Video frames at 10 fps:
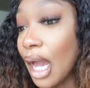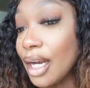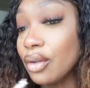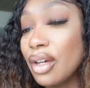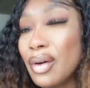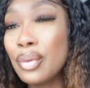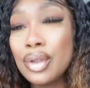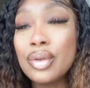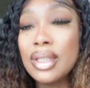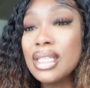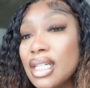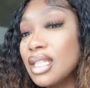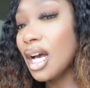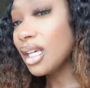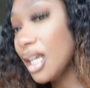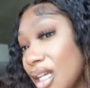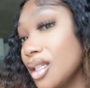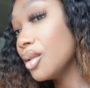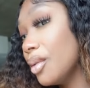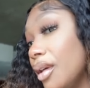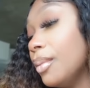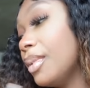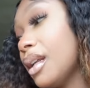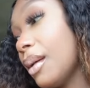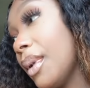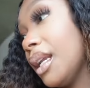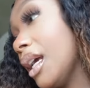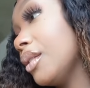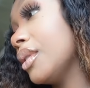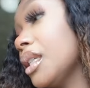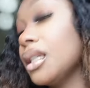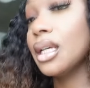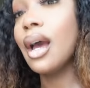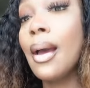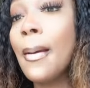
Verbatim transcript: I don't know if I want to do a TikTok yet to it, but I might not do a TikTok.